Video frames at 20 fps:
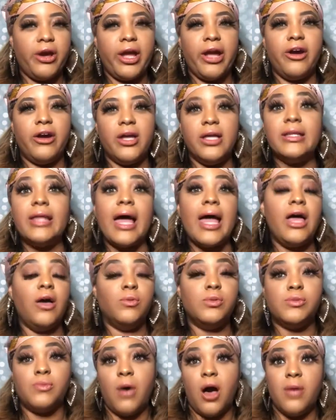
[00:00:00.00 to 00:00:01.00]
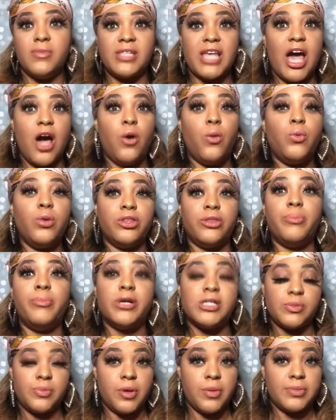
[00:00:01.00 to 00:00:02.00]
area that helps moms out with
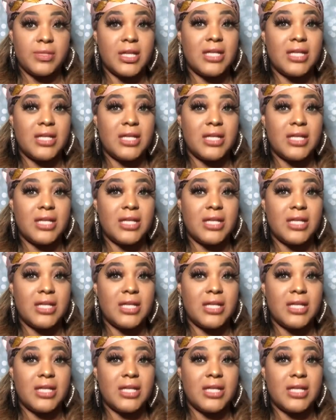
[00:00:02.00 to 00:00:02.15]
breast pumps,